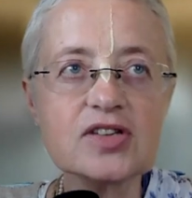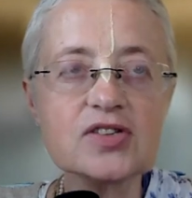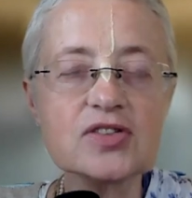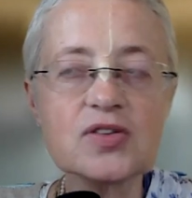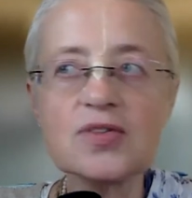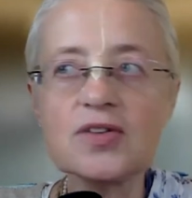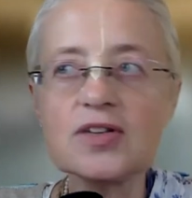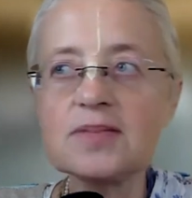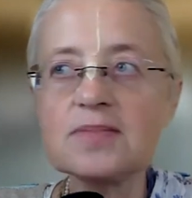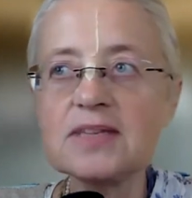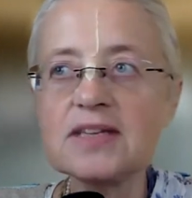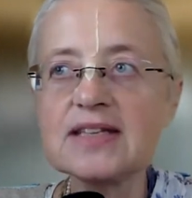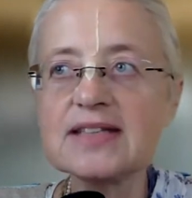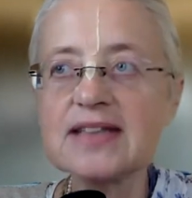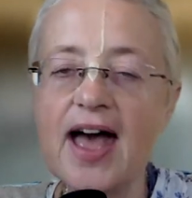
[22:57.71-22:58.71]
So it
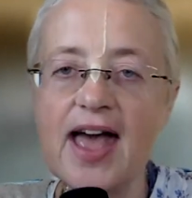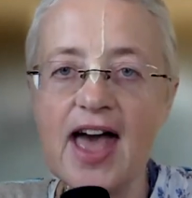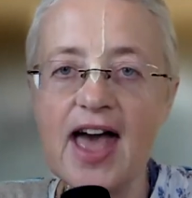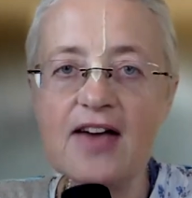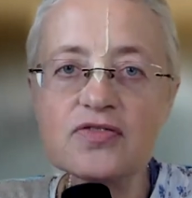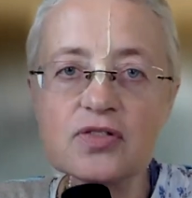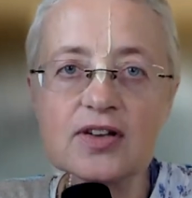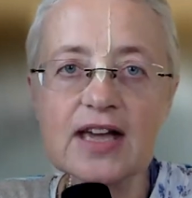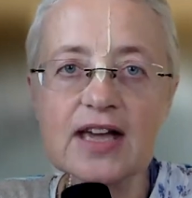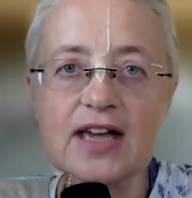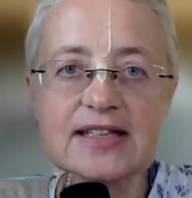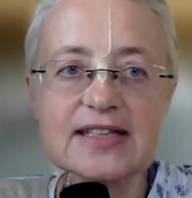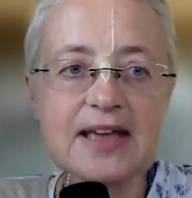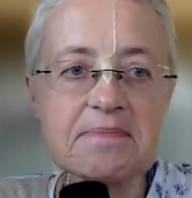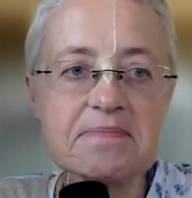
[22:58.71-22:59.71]
means I have to
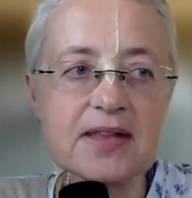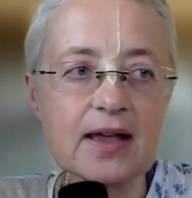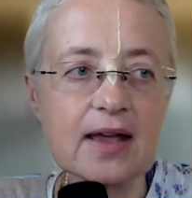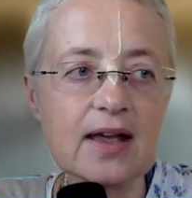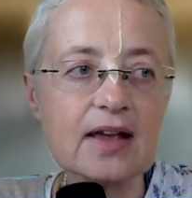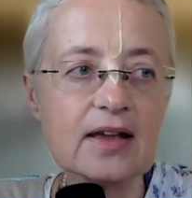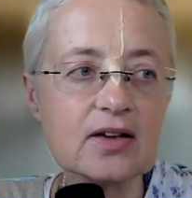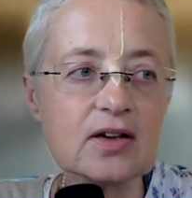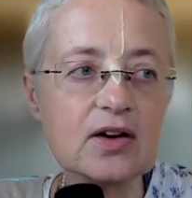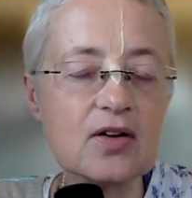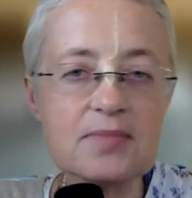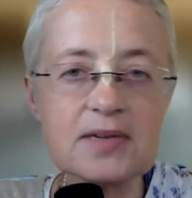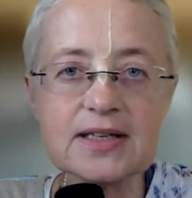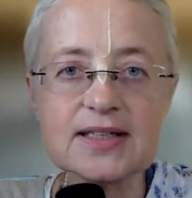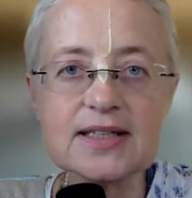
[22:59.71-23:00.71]
get something,
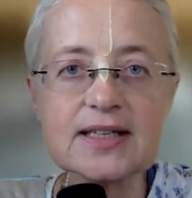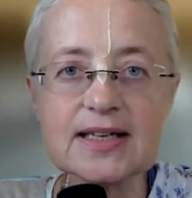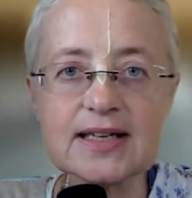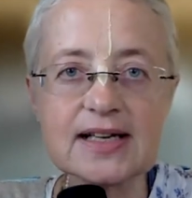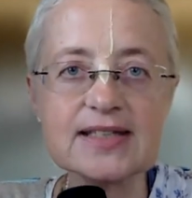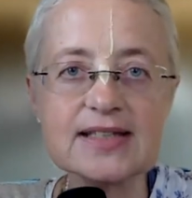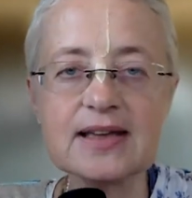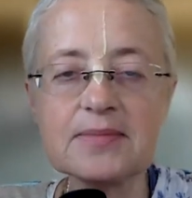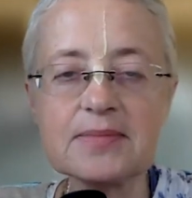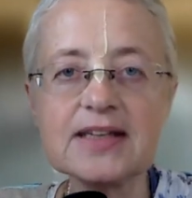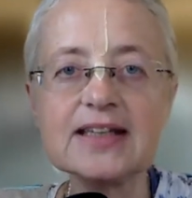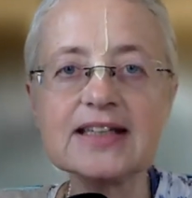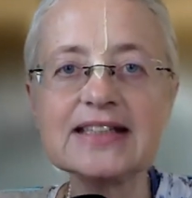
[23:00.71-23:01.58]
material, something